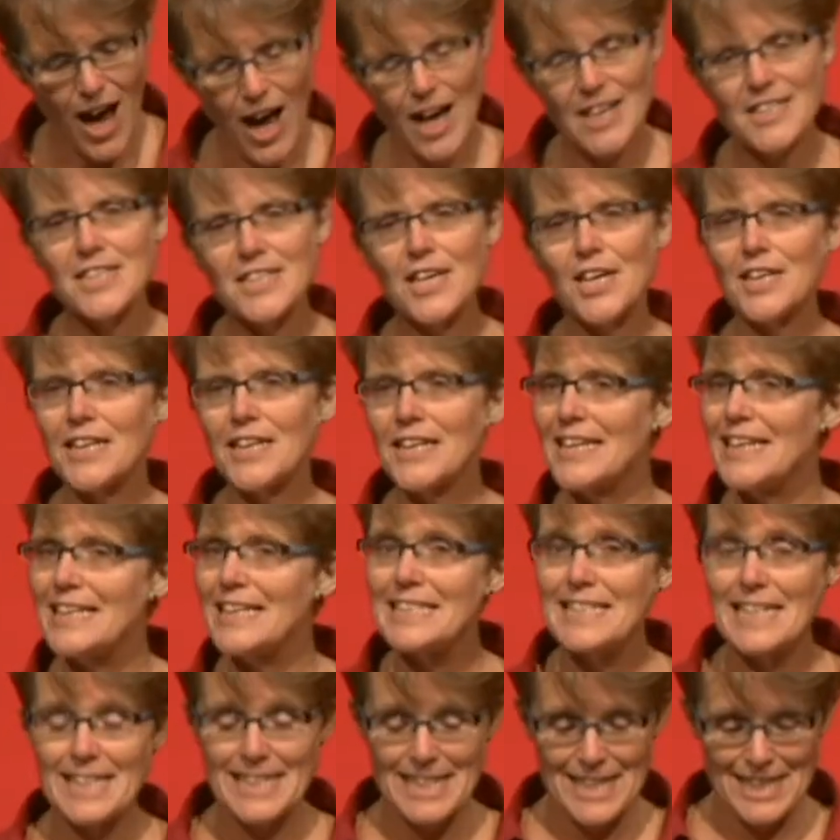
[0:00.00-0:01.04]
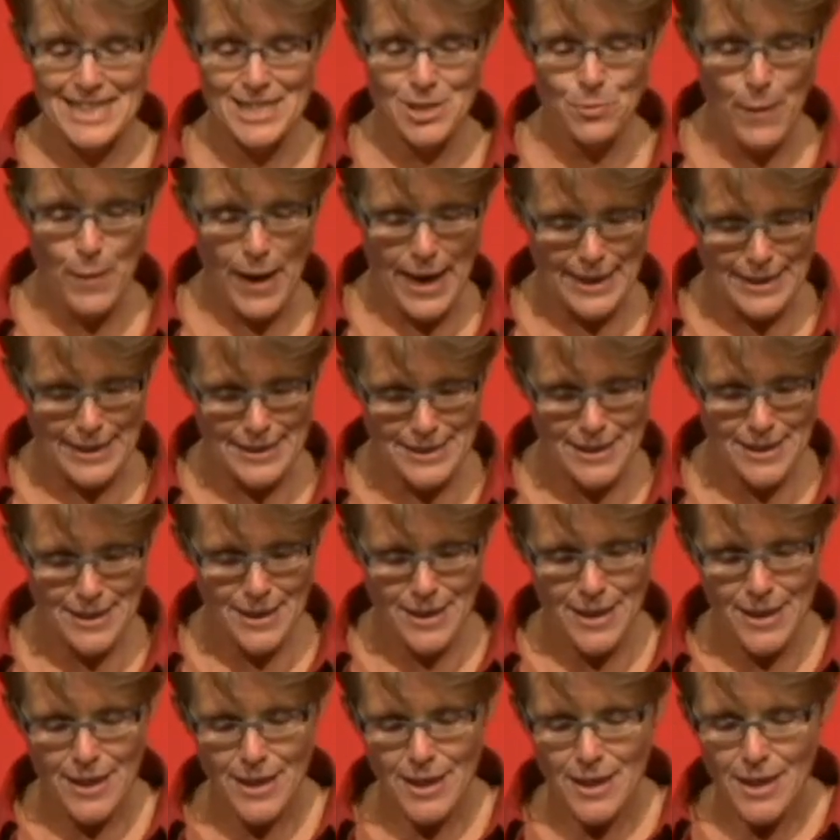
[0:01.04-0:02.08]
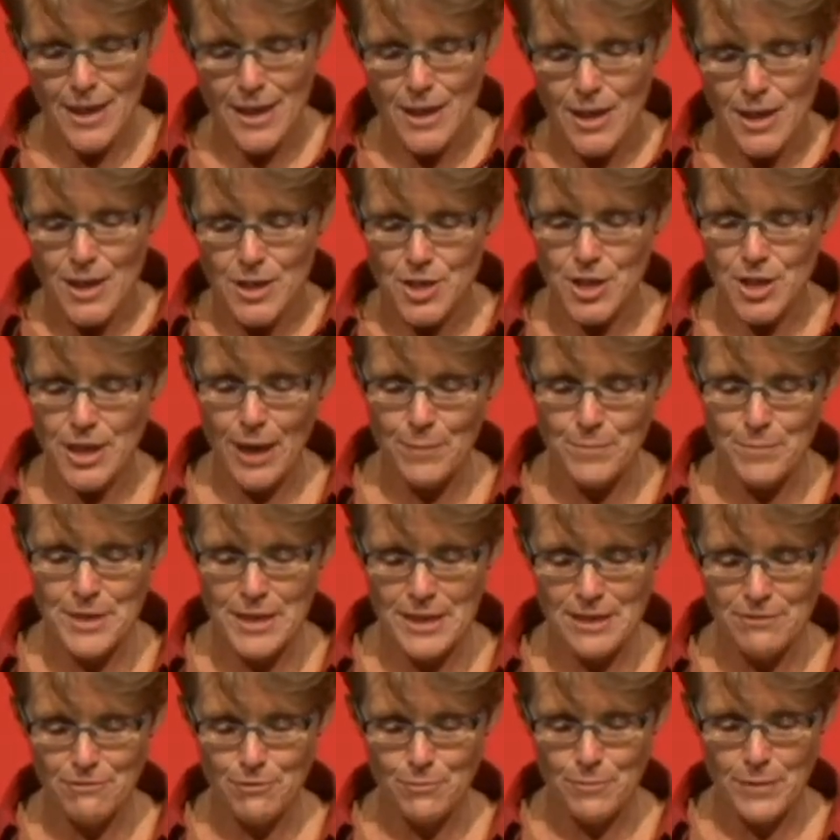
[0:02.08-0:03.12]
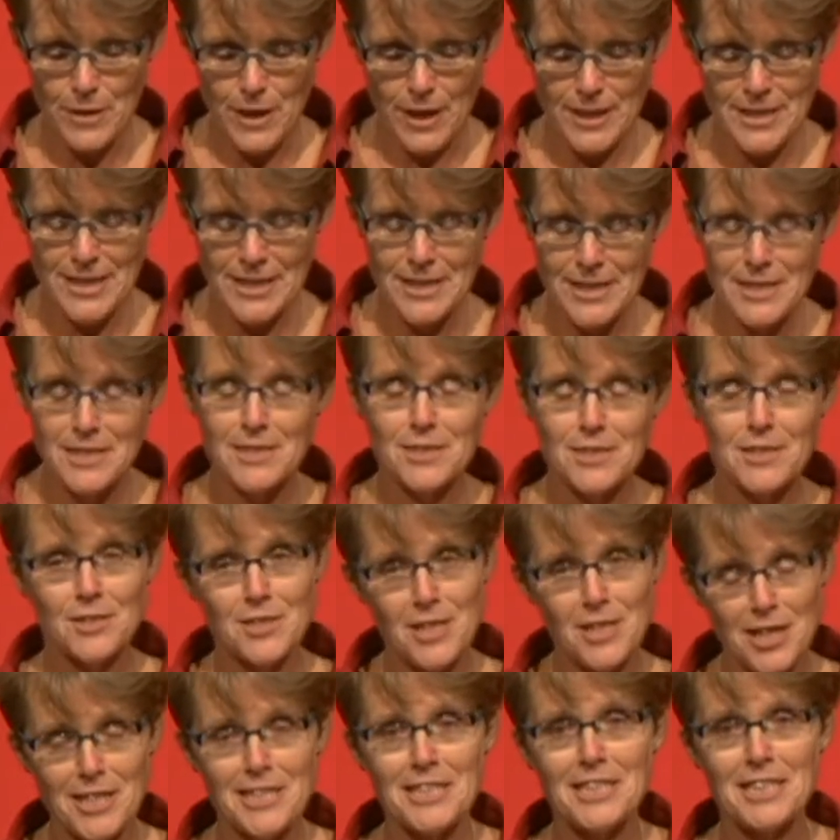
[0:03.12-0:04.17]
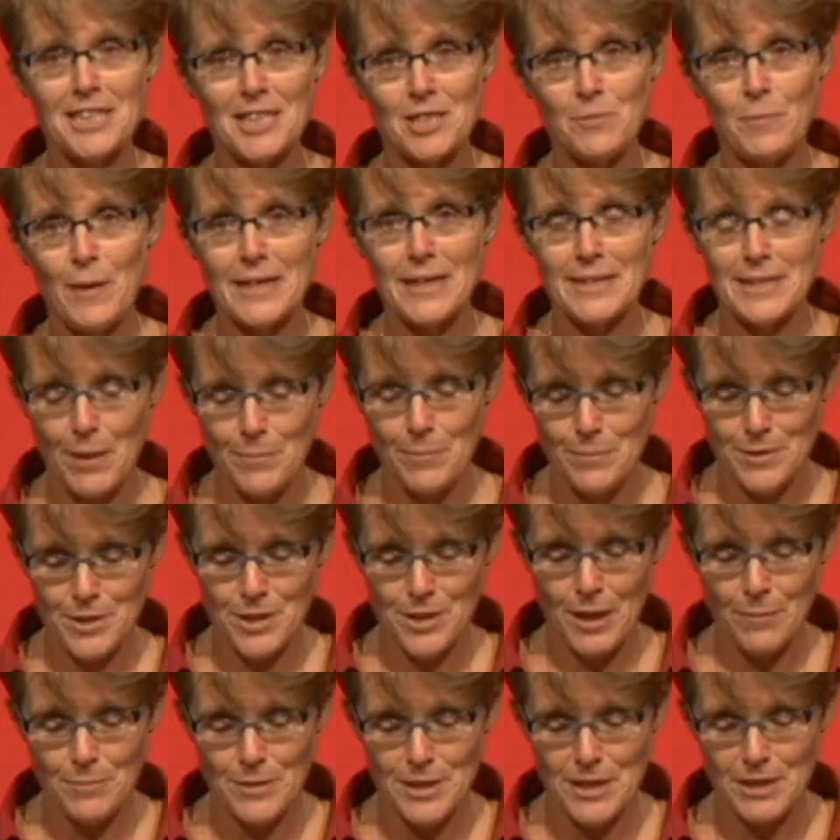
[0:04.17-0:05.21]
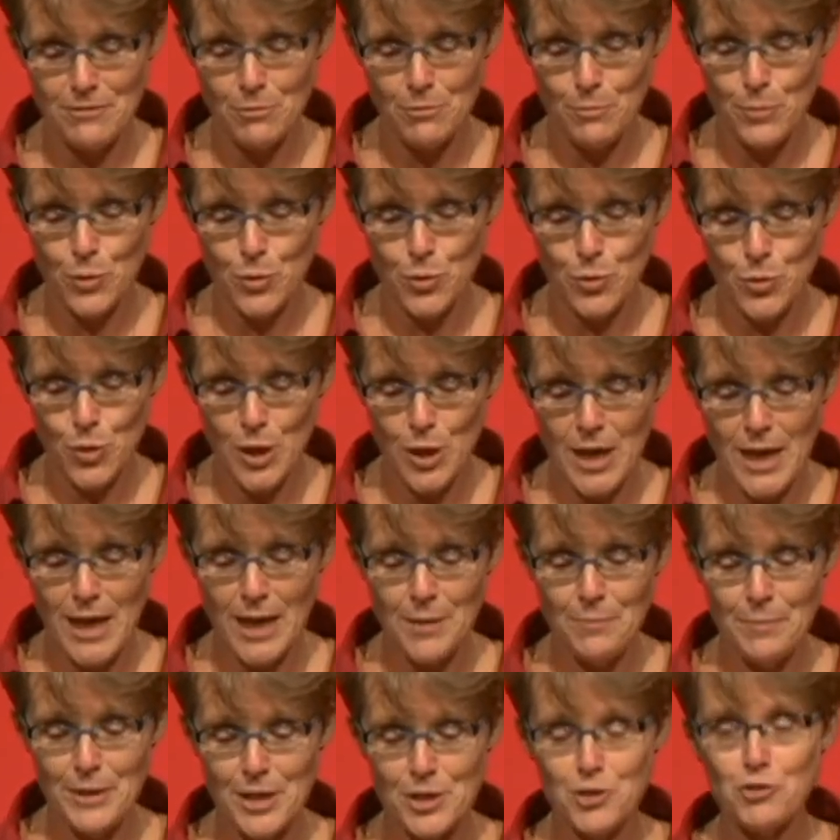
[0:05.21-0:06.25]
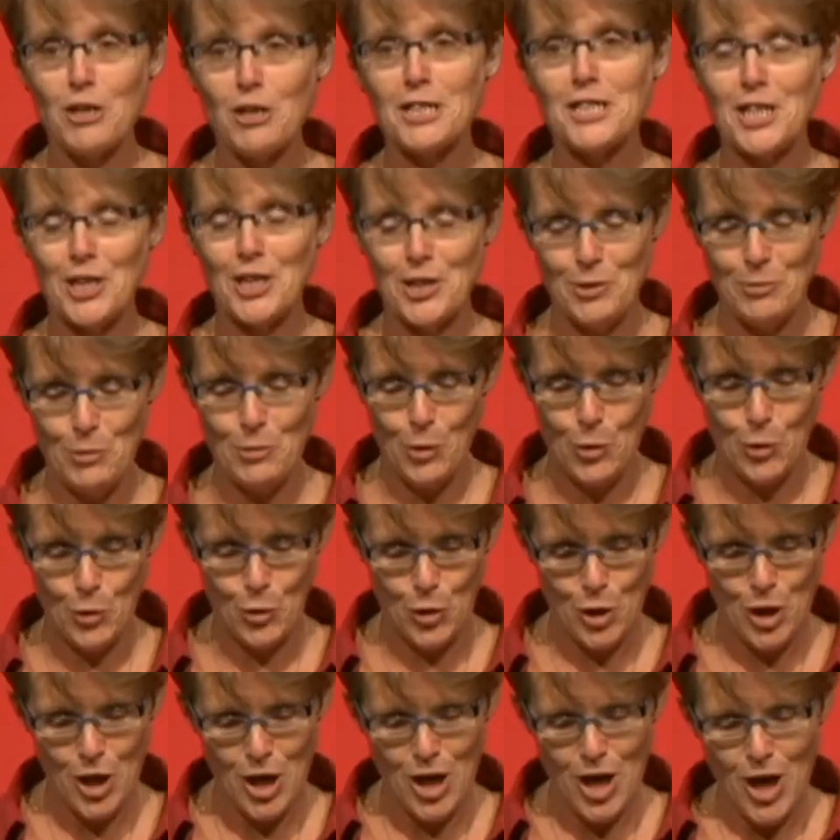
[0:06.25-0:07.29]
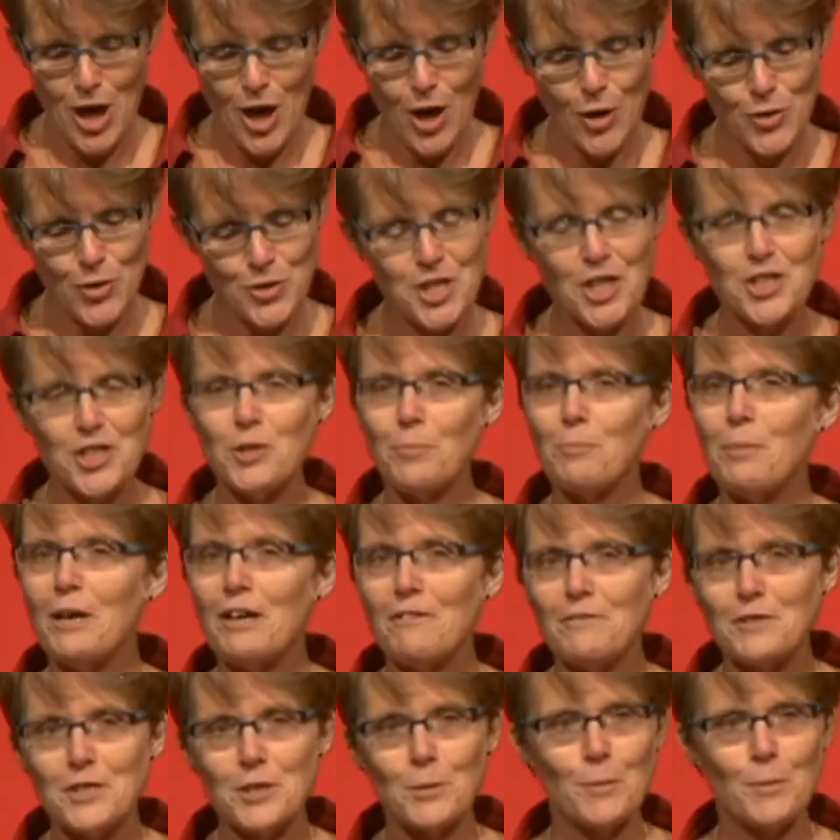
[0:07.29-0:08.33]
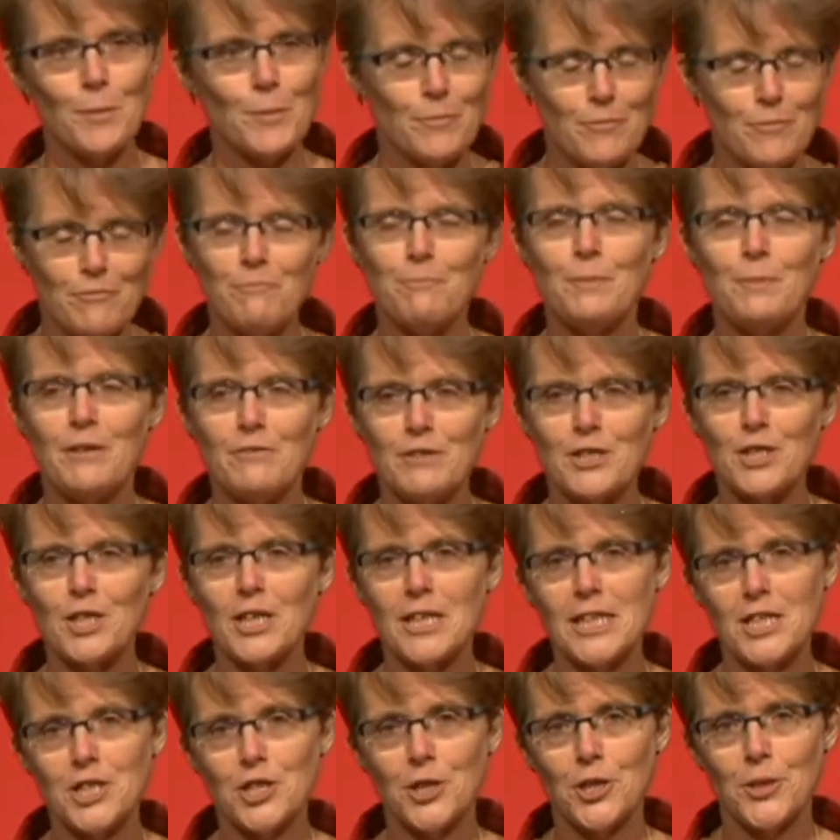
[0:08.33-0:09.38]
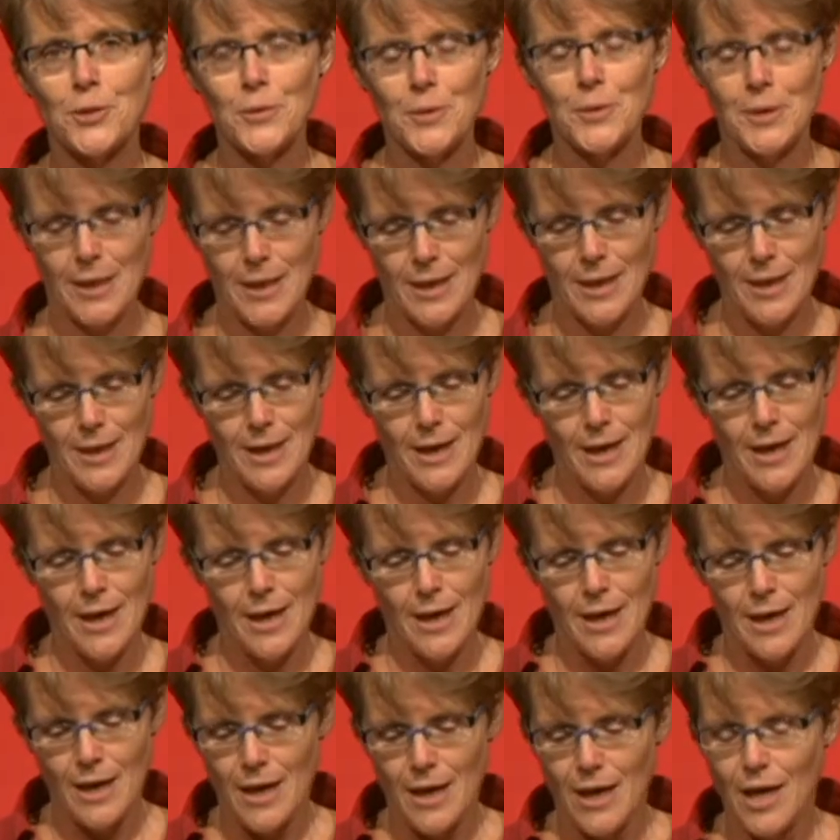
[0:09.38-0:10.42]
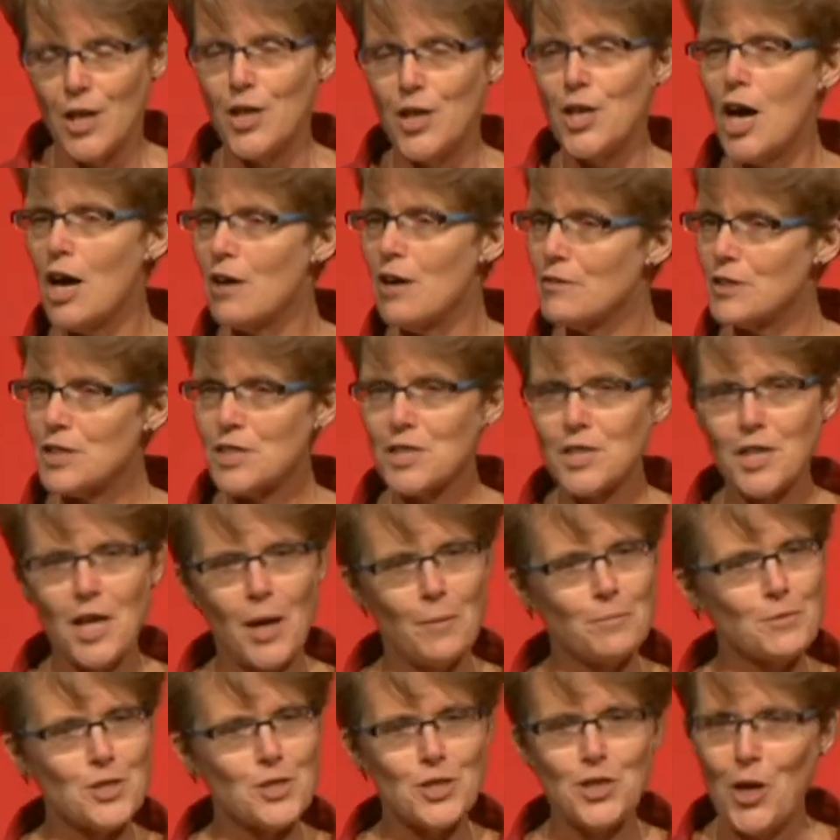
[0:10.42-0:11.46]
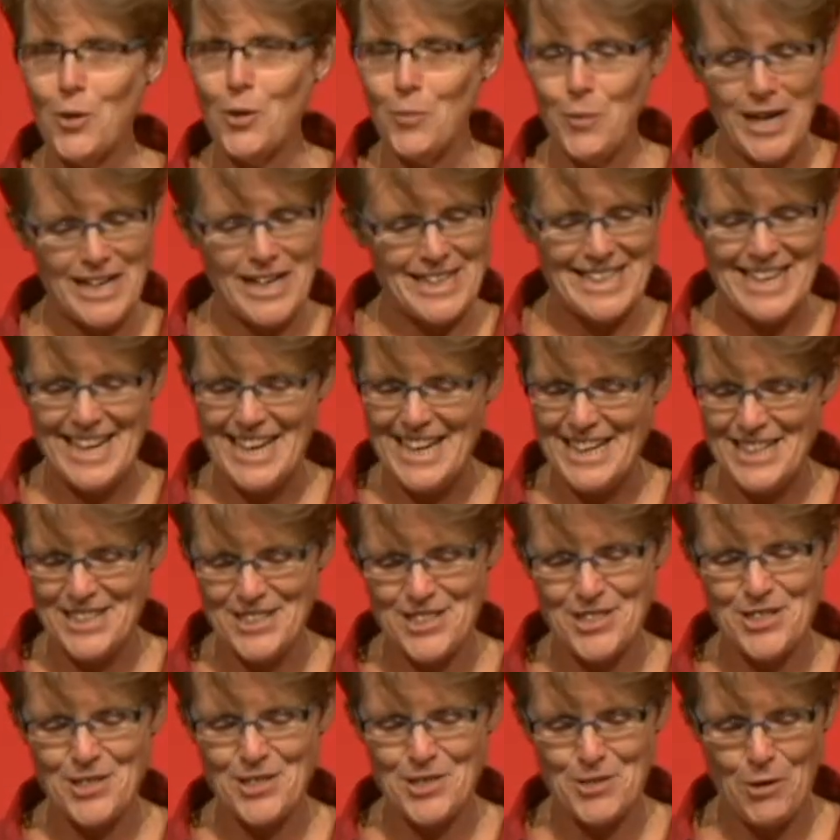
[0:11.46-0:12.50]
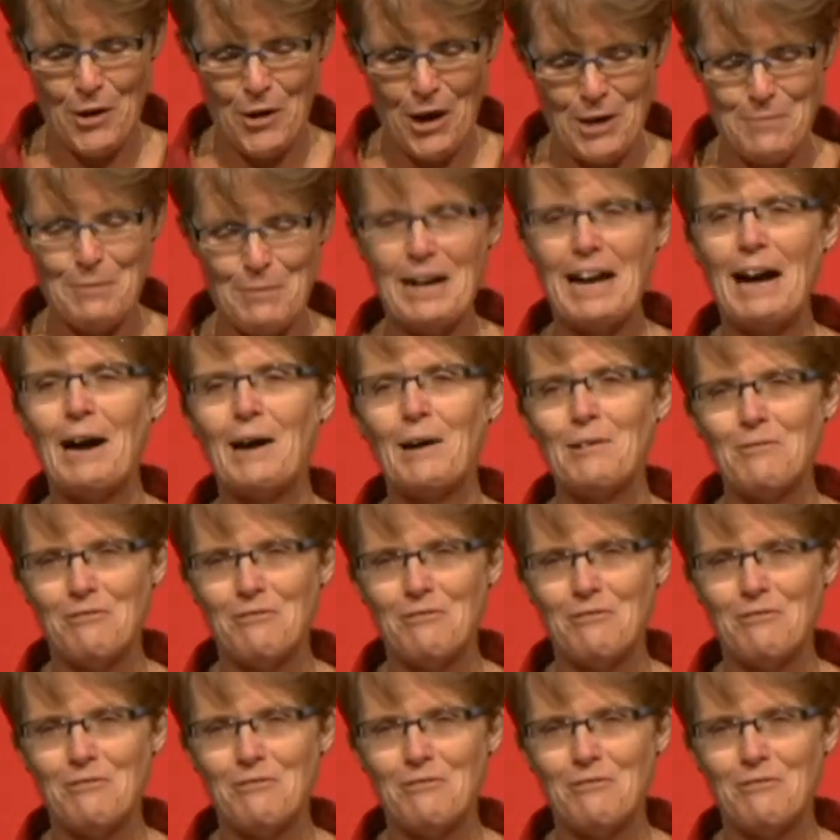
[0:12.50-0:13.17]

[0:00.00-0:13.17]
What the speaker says: I certainly didn't expect to come to Liverpool. To come to Liverpool and be addressing you all on such a pivotal issue. Nervous comes nowhere near to describing how